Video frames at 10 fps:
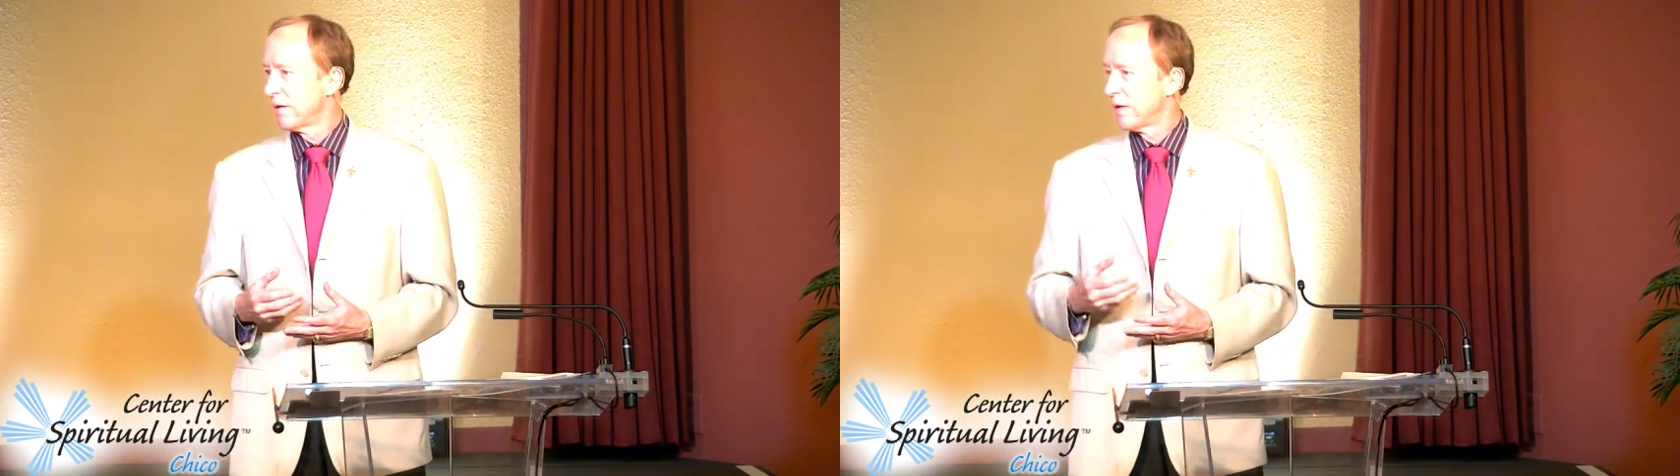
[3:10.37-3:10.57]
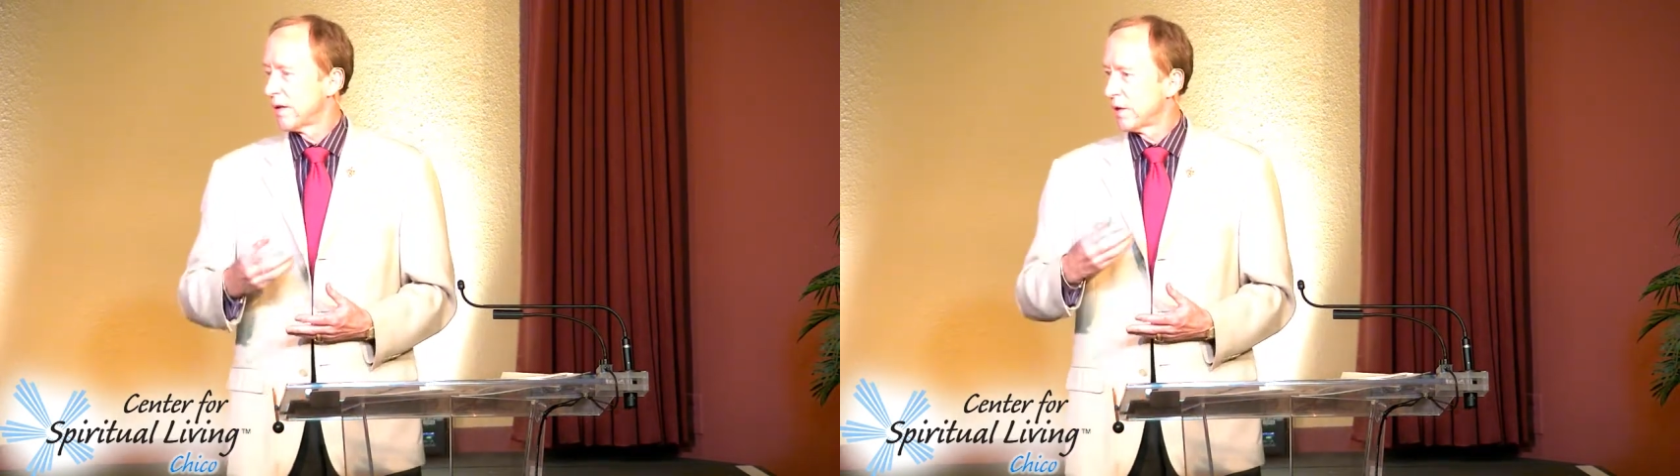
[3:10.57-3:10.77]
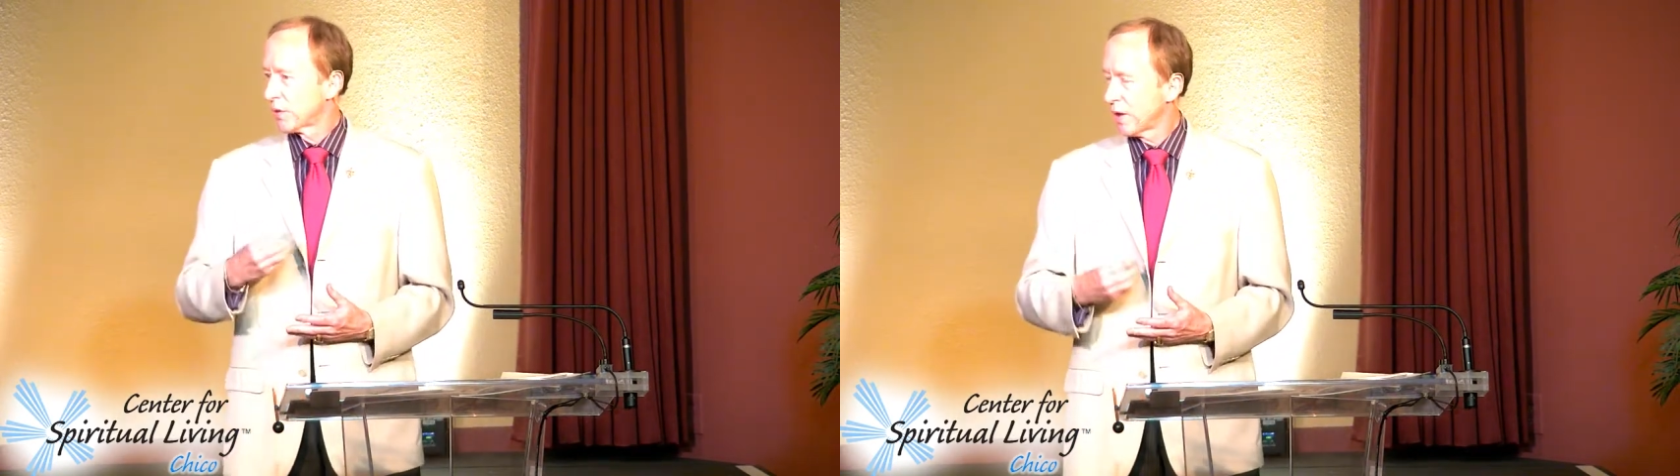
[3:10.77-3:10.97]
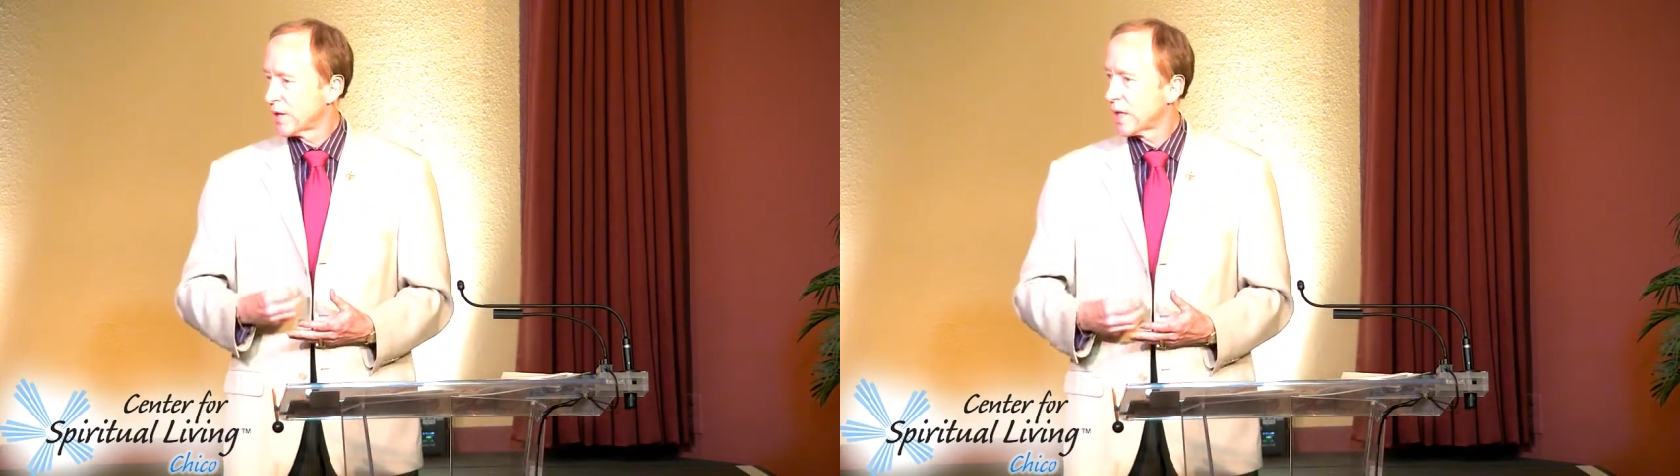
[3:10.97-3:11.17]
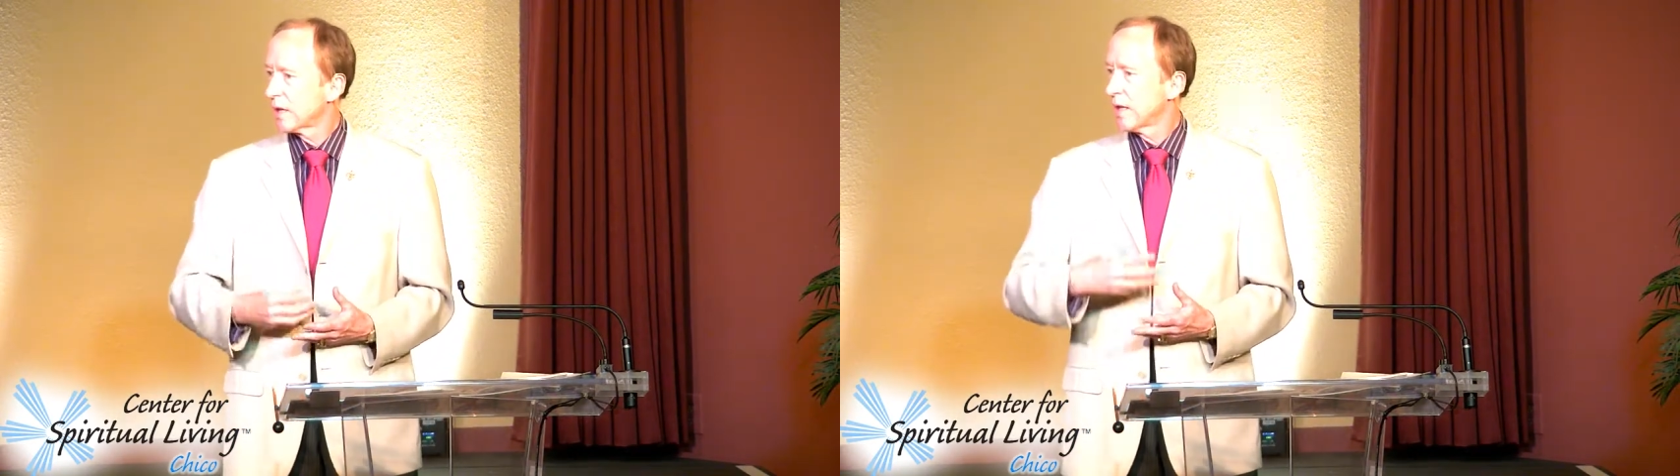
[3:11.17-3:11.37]

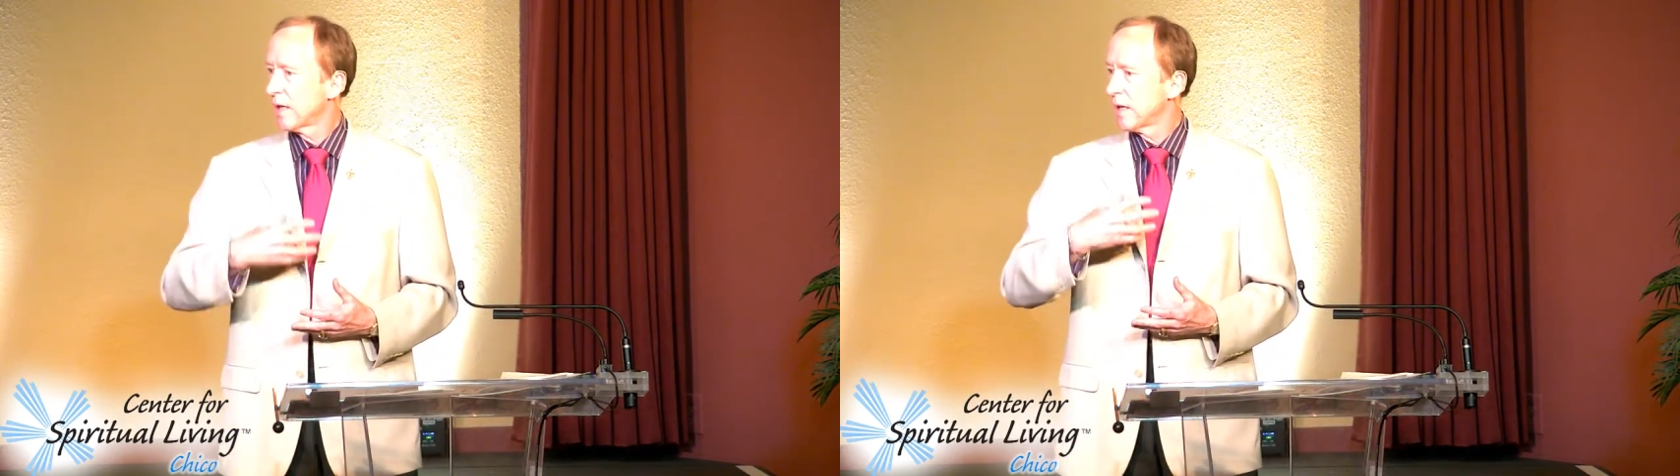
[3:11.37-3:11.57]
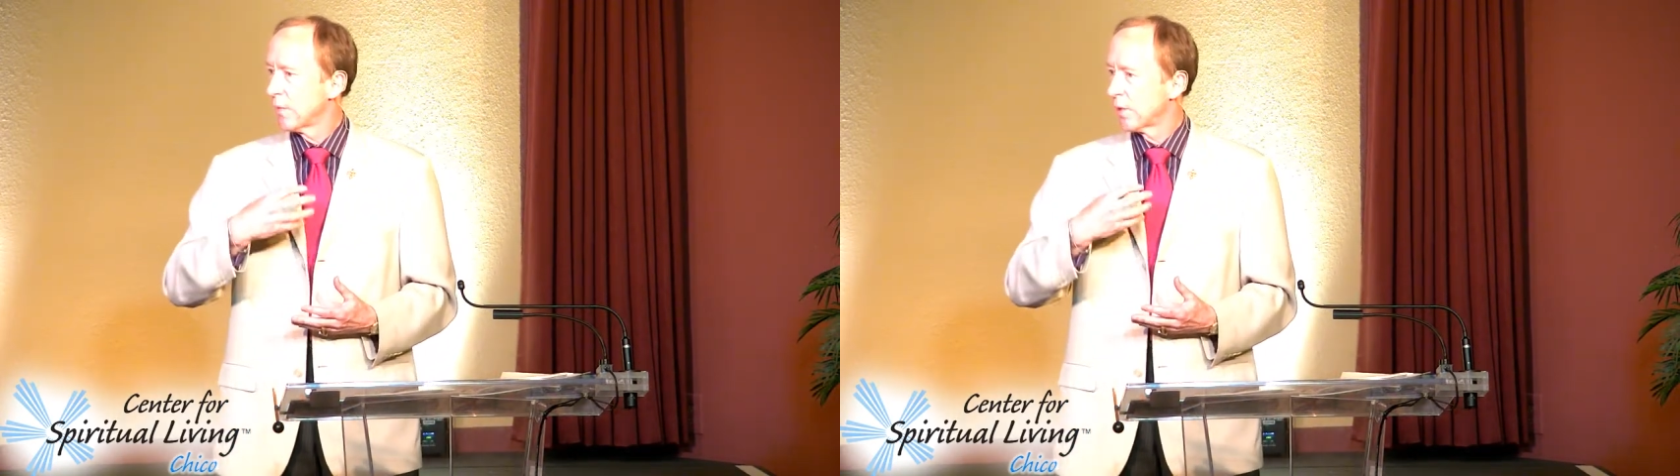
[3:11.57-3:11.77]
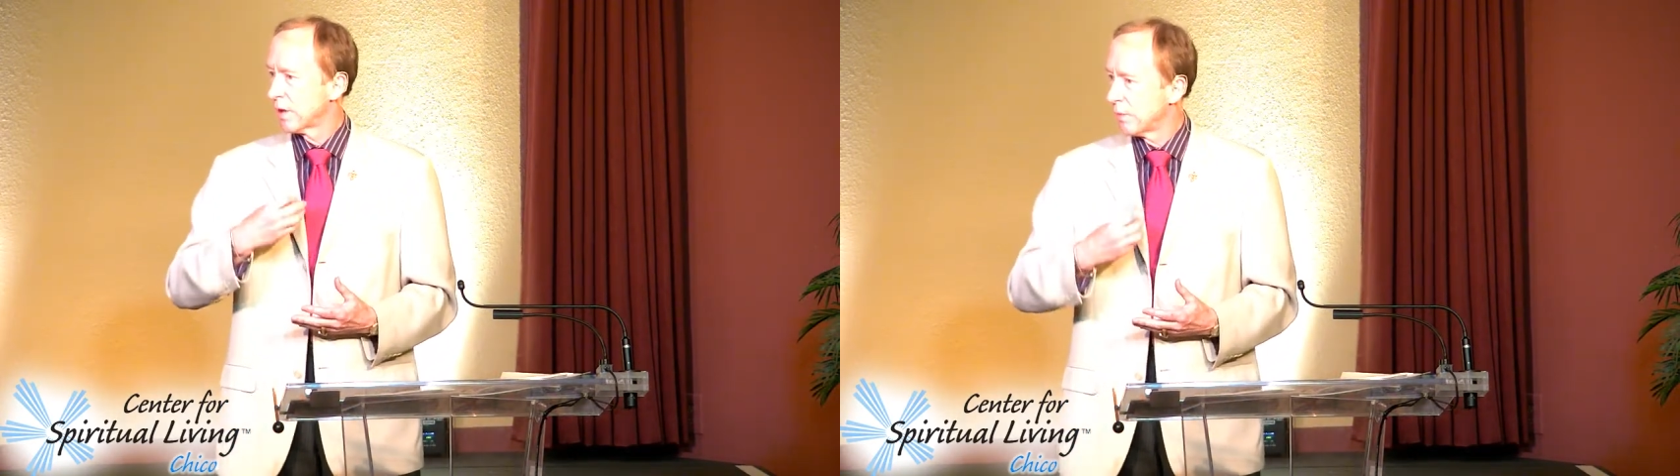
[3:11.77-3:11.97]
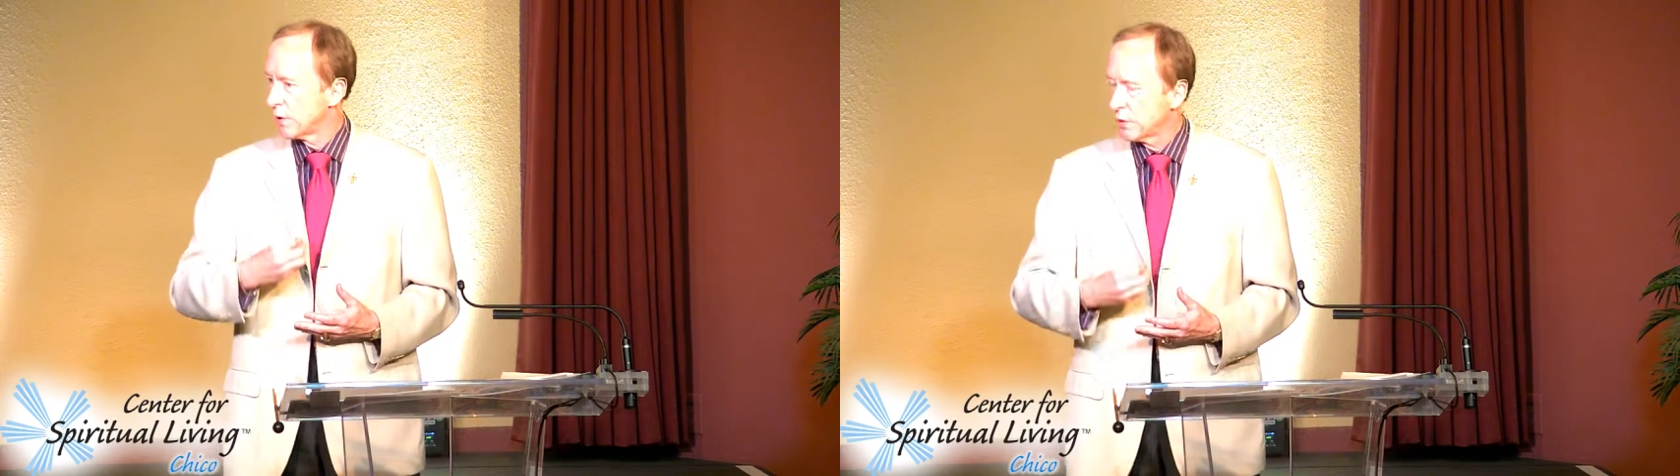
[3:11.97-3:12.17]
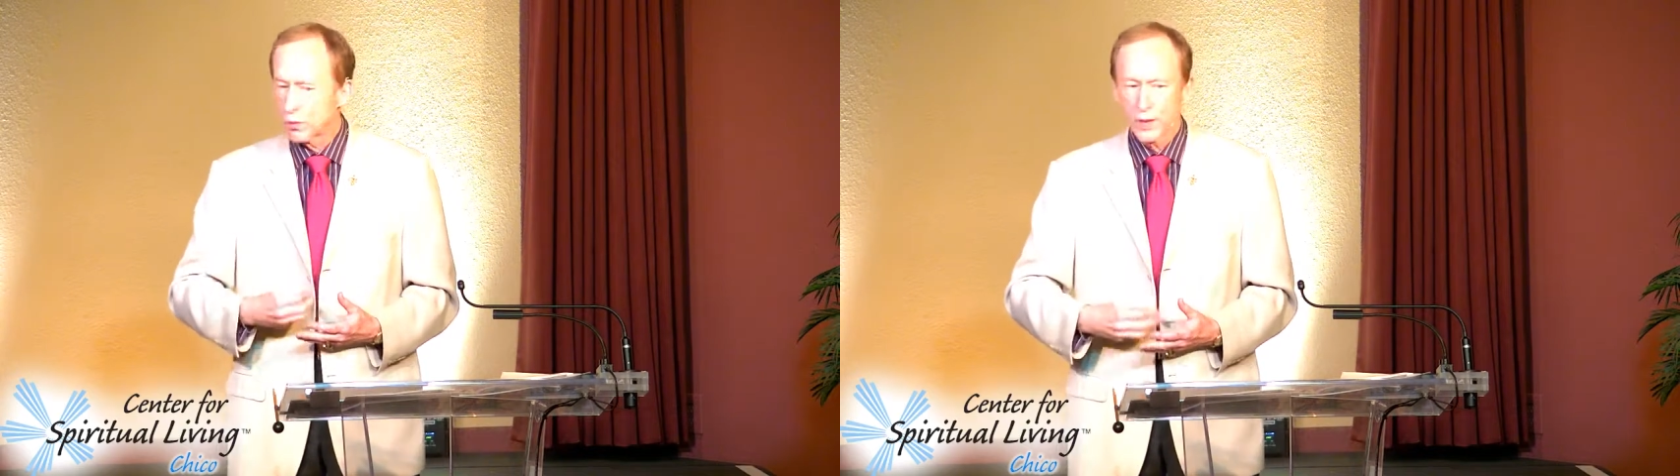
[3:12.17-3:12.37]
intrinsically, we're
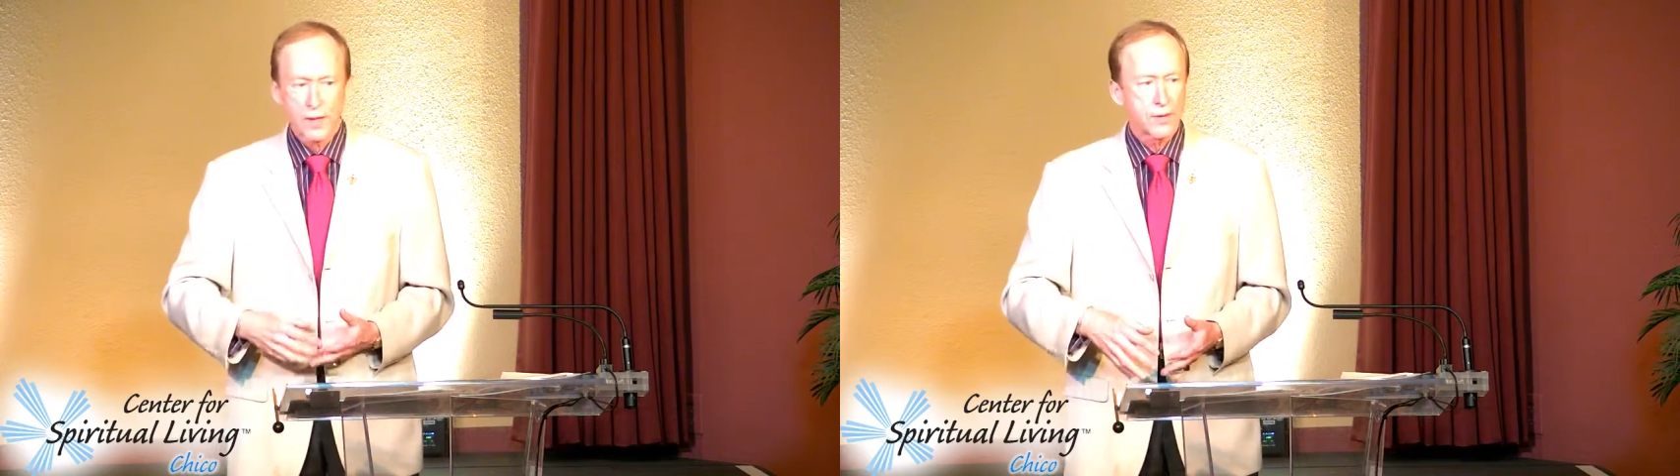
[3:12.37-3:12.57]
imbued with,